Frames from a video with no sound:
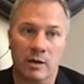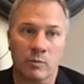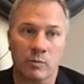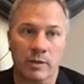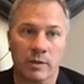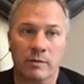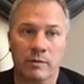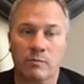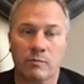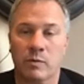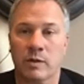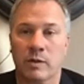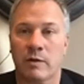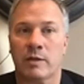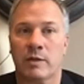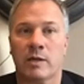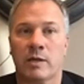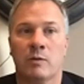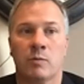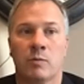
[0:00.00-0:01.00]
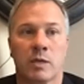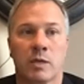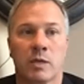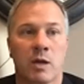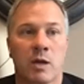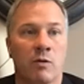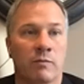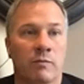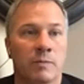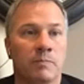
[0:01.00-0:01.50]
with everything with
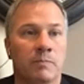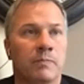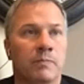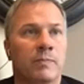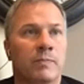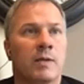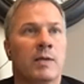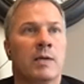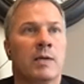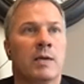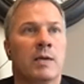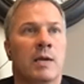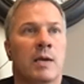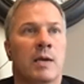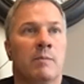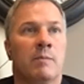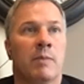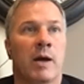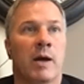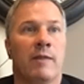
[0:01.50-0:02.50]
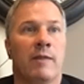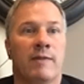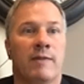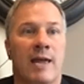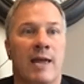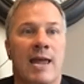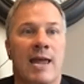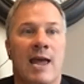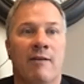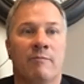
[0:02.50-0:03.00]
COVID, but
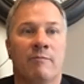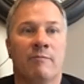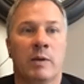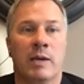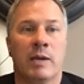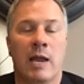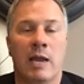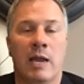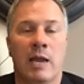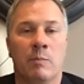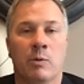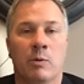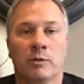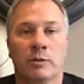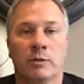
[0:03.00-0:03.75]
they have been able